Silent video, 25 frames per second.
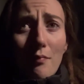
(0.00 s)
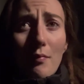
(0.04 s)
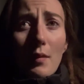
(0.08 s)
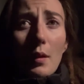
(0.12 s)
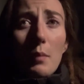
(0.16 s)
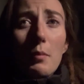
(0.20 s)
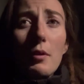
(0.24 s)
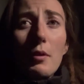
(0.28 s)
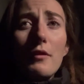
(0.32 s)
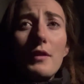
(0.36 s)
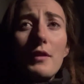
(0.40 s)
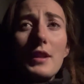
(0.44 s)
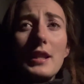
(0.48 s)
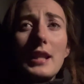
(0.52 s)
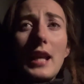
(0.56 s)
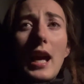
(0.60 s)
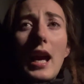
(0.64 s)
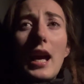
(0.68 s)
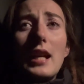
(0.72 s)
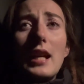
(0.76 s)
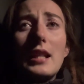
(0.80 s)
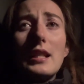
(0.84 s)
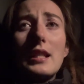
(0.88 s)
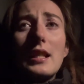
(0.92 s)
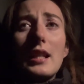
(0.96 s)
move his
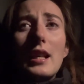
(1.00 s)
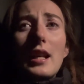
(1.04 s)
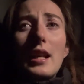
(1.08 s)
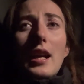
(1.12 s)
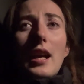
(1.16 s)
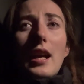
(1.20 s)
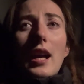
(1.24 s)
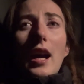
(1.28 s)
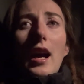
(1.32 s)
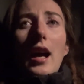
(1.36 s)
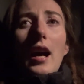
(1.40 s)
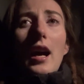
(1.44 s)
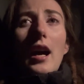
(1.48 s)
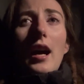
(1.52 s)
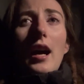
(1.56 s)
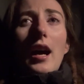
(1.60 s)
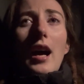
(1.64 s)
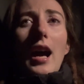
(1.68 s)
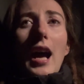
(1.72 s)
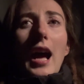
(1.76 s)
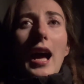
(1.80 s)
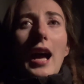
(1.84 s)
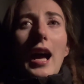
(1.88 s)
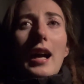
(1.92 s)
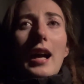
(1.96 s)
head.
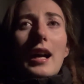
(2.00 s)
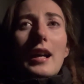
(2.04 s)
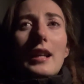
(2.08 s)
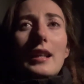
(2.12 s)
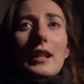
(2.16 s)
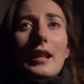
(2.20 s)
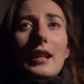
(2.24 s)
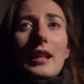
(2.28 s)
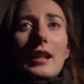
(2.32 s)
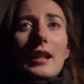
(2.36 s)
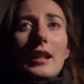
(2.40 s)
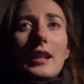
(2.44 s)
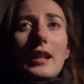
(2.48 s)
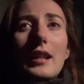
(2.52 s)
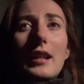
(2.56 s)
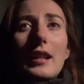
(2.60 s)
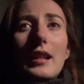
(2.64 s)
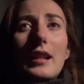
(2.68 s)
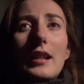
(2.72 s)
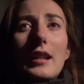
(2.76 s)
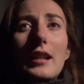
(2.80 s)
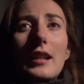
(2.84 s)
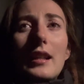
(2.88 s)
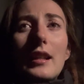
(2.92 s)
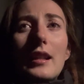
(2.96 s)
And
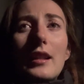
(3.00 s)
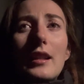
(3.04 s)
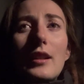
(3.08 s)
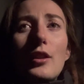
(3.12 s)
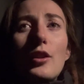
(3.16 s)
he